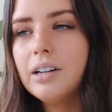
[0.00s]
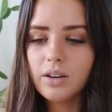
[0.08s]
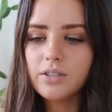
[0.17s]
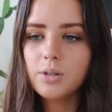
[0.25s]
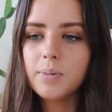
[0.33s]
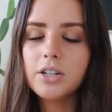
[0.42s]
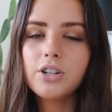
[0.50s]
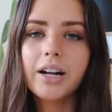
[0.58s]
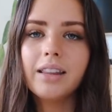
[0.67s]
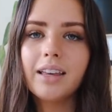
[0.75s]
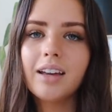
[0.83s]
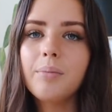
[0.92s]
So I've just been trying
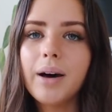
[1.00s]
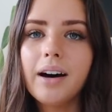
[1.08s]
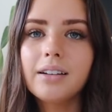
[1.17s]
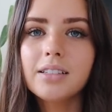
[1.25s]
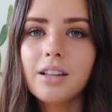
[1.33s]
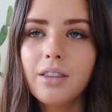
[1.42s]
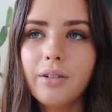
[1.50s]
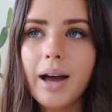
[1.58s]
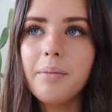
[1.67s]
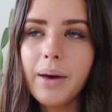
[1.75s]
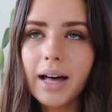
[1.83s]
to think about the right